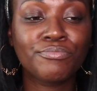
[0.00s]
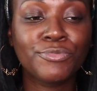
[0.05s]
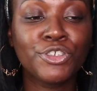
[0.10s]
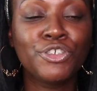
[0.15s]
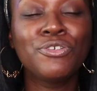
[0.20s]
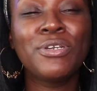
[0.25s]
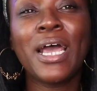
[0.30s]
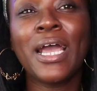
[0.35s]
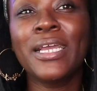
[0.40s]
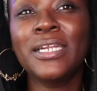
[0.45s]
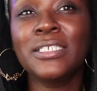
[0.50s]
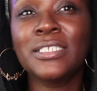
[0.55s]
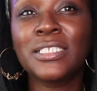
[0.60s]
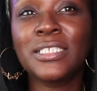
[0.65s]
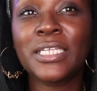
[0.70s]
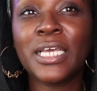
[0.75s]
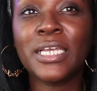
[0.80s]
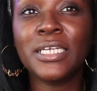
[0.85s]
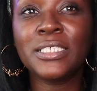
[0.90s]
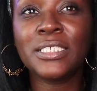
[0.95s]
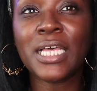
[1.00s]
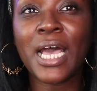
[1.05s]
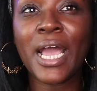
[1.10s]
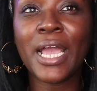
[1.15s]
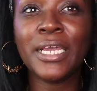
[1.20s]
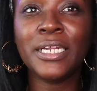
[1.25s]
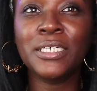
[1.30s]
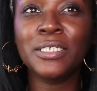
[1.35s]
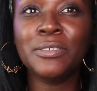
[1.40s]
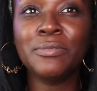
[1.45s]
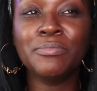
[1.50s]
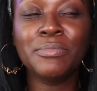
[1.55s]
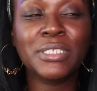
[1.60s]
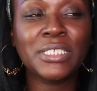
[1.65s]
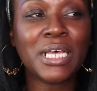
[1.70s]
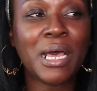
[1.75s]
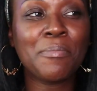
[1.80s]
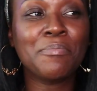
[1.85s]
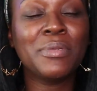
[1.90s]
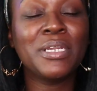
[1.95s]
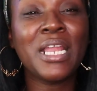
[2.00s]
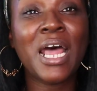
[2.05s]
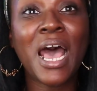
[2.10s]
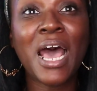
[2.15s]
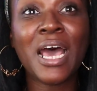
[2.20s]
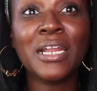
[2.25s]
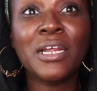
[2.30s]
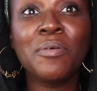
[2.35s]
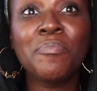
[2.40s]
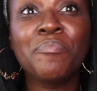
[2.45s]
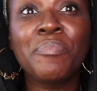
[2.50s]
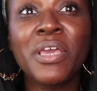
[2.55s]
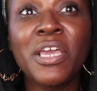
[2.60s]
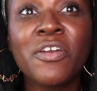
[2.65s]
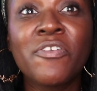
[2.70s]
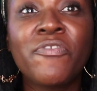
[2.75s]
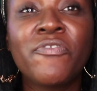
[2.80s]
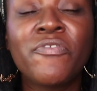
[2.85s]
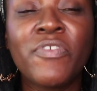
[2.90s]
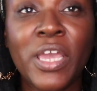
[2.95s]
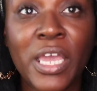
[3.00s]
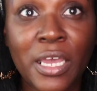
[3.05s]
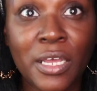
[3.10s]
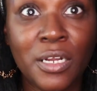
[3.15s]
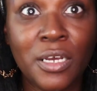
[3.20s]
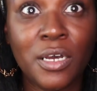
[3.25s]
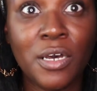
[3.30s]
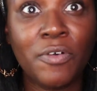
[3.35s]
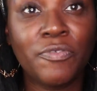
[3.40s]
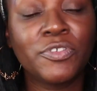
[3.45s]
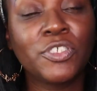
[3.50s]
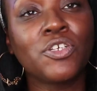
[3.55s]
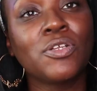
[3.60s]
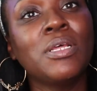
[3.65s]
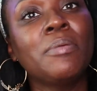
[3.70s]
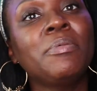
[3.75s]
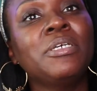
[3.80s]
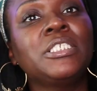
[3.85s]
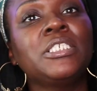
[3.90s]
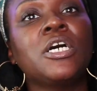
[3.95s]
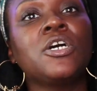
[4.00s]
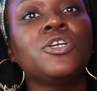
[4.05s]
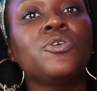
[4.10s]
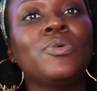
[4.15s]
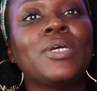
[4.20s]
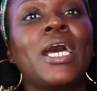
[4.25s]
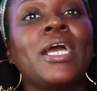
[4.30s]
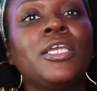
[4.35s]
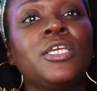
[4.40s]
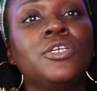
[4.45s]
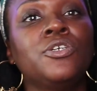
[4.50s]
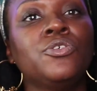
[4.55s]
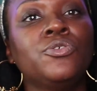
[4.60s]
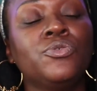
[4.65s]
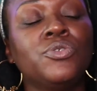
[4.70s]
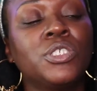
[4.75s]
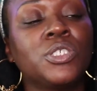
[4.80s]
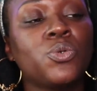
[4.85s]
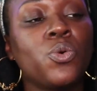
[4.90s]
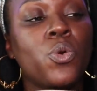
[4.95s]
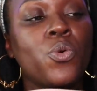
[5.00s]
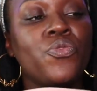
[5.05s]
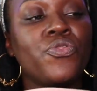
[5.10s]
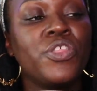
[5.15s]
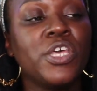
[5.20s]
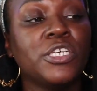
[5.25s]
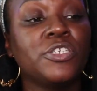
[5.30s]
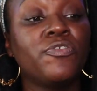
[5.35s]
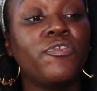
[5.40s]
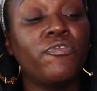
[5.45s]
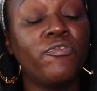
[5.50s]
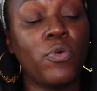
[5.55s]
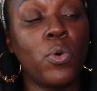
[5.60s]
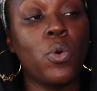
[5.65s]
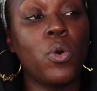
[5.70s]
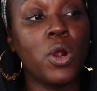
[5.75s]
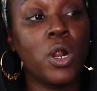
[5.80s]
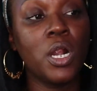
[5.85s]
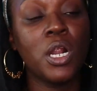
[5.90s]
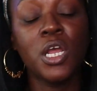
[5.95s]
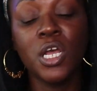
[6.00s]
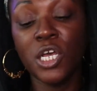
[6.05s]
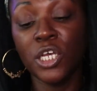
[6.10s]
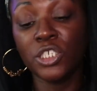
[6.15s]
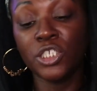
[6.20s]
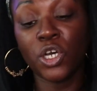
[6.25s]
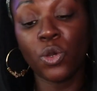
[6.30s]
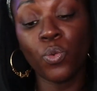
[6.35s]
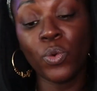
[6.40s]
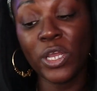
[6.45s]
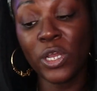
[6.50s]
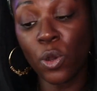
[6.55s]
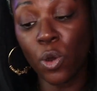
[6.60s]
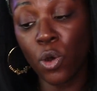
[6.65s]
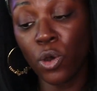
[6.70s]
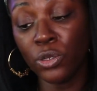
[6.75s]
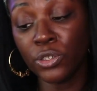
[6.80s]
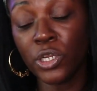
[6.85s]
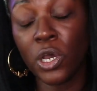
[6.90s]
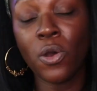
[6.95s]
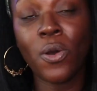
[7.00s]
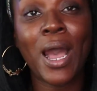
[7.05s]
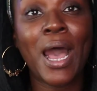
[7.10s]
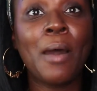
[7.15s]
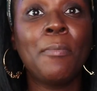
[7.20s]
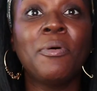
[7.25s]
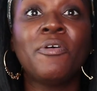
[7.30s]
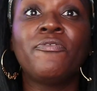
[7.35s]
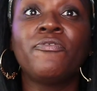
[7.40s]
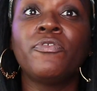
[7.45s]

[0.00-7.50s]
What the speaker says: United States items, I'm not a big fan of. So let me tell you what I use this for. So we all know I'm a